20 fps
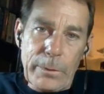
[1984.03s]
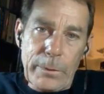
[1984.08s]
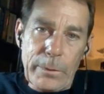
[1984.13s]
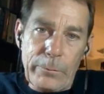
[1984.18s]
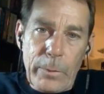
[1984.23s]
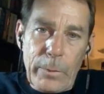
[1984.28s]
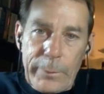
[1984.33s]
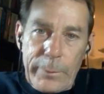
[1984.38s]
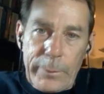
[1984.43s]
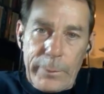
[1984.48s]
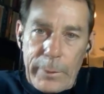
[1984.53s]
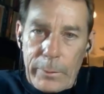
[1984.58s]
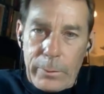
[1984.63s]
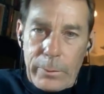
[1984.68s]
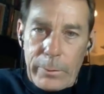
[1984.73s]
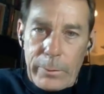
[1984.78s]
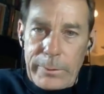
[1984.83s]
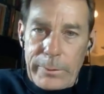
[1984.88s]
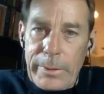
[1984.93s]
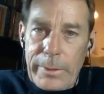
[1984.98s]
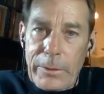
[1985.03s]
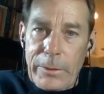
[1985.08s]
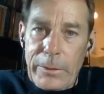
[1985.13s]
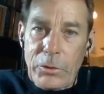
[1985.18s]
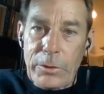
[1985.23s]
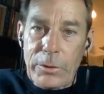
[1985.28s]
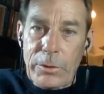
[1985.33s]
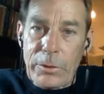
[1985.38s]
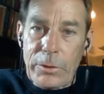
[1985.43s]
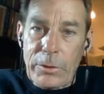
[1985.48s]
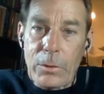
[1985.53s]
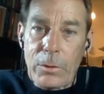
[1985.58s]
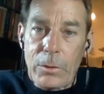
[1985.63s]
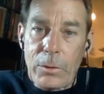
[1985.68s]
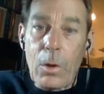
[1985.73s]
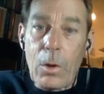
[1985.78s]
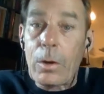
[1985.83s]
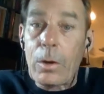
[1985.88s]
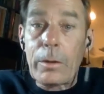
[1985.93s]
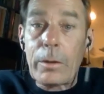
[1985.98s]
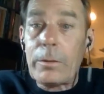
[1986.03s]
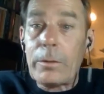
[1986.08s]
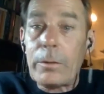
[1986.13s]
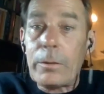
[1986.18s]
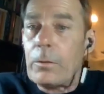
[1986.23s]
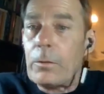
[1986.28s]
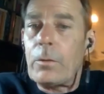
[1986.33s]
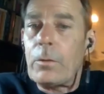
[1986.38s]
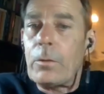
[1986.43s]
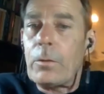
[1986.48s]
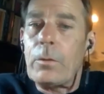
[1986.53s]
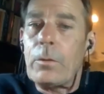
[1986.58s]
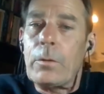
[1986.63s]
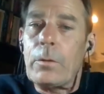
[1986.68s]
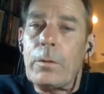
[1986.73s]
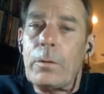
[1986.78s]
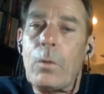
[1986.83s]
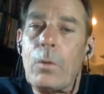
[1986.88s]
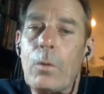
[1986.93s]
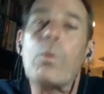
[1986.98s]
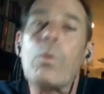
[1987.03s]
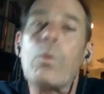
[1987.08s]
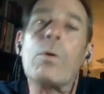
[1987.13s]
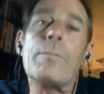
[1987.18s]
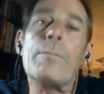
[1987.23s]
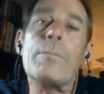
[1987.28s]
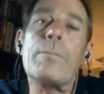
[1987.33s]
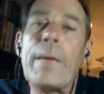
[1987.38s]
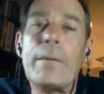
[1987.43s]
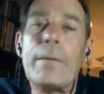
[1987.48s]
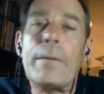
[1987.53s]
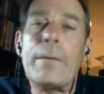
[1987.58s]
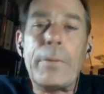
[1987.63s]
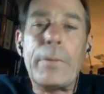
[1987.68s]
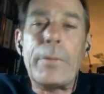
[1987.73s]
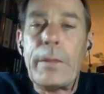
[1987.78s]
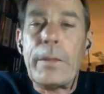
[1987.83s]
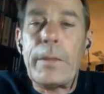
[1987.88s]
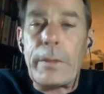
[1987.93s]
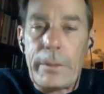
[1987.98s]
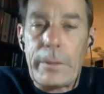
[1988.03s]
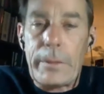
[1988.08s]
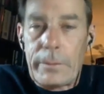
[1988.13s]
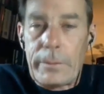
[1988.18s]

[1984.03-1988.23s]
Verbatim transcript: of what their intentions are or may be?